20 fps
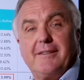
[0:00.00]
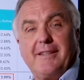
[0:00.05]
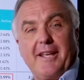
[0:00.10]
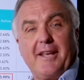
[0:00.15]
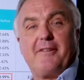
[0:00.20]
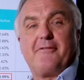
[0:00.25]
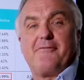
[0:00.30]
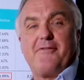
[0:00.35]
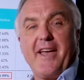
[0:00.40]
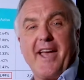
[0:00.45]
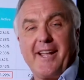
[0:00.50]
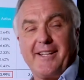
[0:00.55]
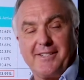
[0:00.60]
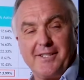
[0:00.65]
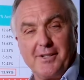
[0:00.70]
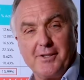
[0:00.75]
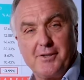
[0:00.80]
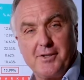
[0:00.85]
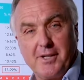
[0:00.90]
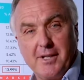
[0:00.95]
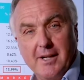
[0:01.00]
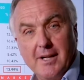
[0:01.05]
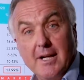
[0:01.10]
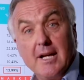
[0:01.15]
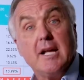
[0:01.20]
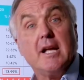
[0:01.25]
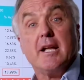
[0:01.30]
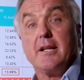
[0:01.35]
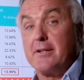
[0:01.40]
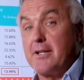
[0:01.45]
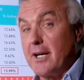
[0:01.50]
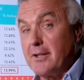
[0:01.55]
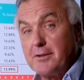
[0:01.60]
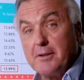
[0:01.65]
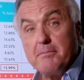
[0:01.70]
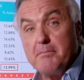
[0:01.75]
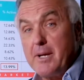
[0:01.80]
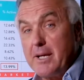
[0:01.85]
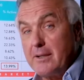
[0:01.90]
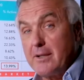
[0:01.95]
the advantage.
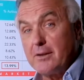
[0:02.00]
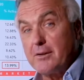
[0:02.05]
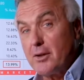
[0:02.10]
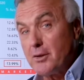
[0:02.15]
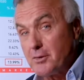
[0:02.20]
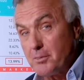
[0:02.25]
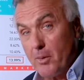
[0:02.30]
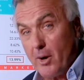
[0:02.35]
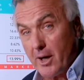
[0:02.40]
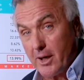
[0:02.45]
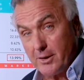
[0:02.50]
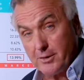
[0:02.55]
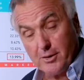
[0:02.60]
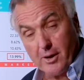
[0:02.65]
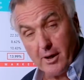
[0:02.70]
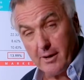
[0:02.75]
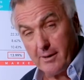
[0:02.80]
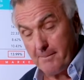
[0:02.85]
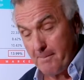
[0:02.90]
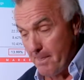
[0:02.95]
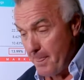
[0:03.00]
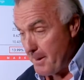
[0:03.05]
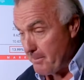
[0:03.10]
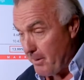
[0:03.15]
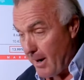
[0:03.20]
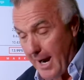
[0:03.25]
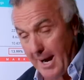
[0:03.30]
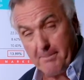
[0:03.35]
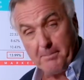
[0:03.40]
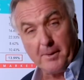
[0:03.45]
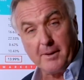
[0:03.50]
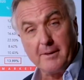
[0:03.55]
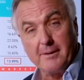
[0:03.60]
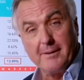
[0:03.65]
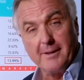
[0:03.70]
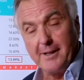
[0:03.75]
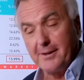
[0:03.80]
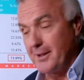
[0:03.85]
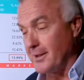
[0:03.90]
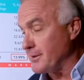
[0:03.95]
Doesn't mean that those markets aren't popular.
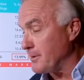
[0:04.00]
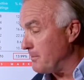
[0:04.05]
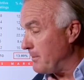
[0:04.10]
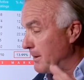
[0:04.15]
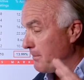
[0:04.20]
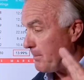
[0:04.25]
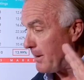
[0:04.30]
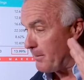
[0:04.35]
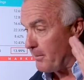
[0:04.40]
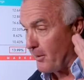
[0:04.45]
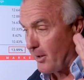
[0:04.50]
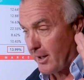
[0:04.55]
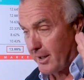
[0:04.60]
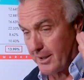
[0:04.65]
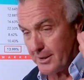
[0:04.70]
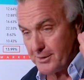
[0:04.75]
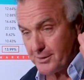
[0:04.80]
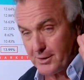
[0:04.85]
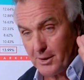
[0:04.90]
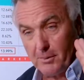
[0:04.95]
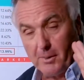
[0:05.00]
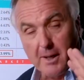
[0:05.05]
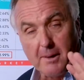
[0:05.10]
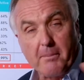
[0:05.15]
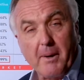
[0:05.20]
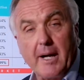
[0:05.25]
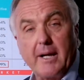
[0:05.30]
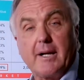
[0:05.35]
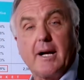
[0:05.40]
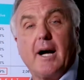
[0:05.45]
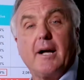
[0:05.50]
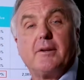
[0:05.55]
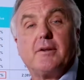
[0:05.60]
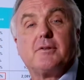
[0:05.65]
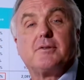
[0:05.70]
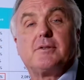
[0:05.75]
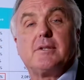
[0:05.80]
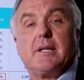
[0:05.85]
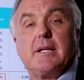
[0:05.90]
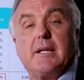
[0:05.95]
It doesn't mean people aren't going to still want to buy
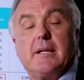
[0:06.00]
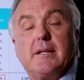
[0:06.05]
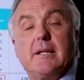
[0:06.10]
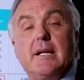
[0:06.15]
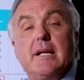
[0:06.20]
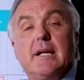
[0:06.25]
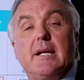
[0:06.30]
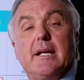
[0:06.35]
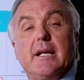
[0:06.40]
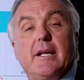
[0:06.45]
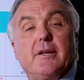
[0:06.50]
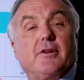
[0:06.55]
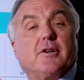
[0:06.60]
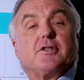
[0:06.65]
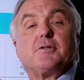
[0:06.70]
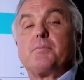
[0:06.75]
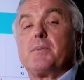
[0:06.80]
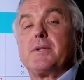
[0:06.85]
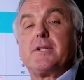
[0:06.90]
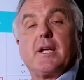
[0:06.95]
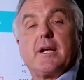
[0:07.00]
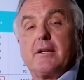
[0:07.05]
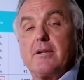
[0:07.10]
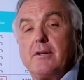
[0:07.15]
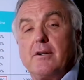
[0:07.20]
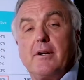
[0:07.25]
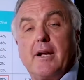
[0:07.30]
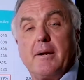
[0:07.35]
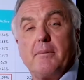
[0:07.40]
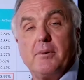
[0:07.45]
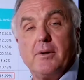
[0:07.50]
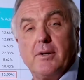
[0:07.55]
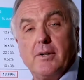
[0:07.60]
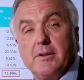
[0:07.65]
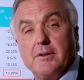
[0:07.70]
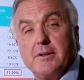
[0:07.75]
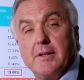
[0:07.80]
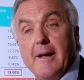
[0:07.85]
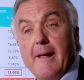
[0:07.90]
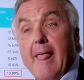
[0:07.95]
condos in those particular
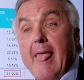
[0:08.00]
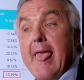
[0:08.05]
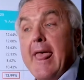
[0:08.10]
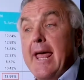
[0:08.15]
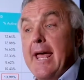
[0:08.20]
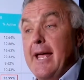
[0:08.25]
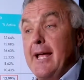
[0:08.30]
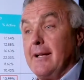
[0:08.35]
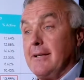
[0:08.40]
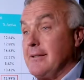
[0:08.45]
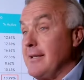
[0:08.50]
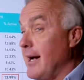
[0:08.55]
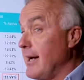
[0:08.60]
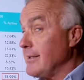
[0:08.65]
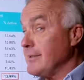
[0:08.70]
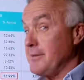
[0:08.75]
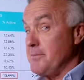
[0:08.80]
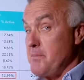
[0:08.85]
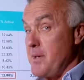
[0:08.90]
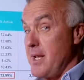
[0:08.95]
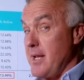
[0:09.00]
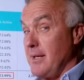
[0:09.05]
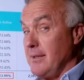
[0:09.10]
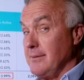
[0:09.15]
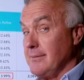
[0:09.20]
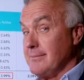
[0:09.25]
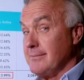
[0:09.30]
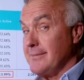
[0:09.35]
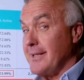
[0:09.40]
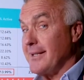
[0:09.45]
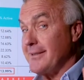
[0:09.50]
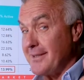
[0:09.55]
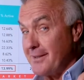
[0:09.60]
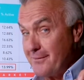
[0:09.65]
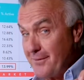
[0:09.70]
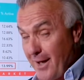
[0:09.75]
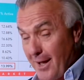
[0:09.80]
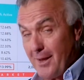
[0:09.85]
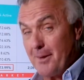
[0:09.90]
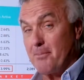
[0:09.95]
neighborhoods. It does mean that
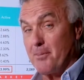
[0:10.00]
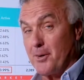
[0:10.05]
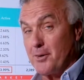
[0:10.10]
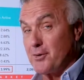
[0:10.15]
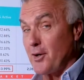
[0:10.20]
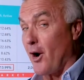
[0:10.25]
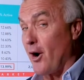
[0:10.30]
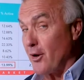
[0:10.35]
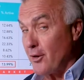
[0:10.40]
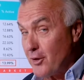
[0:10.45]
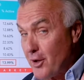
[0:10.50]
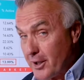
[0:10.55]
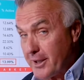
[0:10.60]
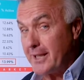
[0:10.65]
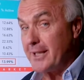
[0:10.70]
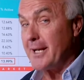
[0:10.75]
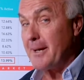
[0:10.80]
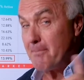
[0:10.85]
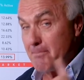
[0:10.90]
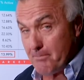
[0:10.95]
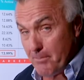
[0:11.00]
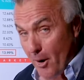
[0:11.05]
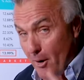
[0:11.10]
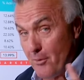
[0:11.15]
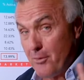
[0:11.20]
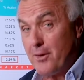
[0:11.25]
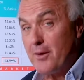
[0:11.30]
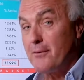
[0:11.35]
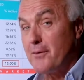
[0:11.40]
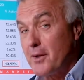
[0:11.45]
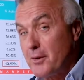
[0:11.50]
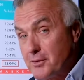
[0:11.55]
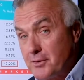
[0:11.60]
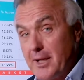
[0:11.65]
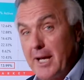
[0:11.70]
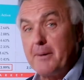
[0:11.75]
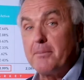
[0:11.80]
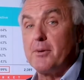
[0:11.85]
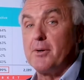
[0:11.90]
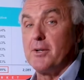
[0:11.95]
developers are looking at both of those
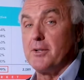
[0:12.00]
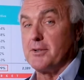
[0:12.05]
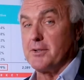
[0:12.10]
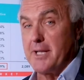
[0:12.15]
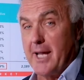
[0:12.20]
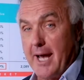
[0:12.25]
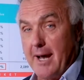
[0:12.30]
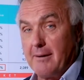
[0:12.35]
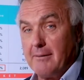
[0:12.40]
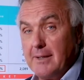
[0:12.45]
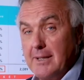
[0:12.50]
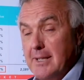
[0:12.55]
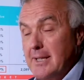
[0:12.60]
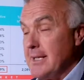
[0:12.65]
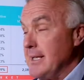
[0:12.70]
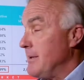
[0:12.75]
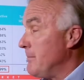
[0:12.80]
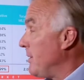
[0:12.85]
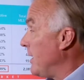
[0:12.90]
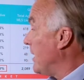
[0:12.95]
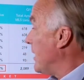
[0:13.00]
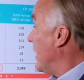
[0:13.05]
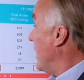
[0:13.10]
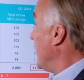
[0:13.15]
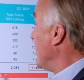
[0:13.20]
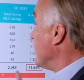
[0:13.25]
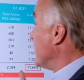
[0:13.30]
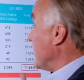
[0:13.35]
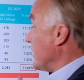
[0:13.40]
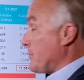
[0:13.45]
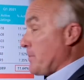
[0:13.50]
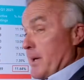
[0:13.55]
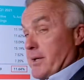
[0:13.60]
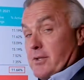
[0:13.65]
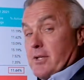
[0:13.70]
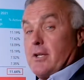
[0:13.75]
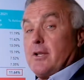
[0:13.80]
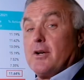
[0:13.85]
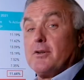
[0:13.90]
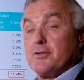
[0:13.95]
neighborhoods now, because
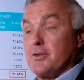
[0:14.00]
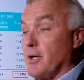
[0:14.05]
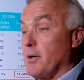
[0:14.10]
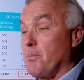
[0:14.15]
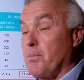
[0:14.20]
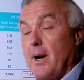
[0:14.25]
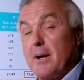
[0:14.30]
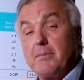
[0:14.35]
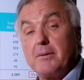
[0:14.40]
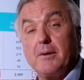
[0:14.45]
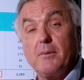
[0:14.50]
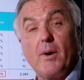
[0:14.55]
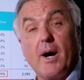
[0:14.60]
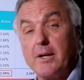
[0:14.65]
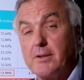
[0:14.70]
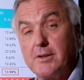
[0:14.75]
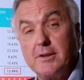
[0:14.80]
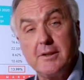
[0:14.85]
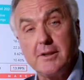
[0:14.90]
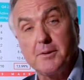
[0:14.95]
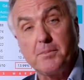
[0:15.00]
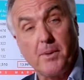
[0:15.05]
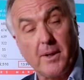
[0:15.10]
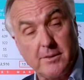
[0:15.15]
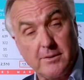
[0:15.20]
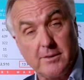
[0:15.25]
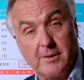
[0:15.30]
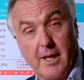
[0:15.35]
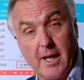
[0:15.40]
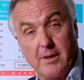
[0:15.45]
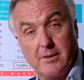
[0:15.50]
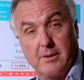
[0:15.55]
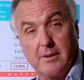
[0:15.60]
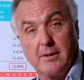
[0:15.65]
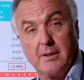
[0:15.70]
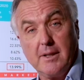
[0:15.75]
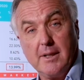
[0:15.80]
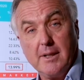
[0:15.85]
especially those that are probably watching this presentation,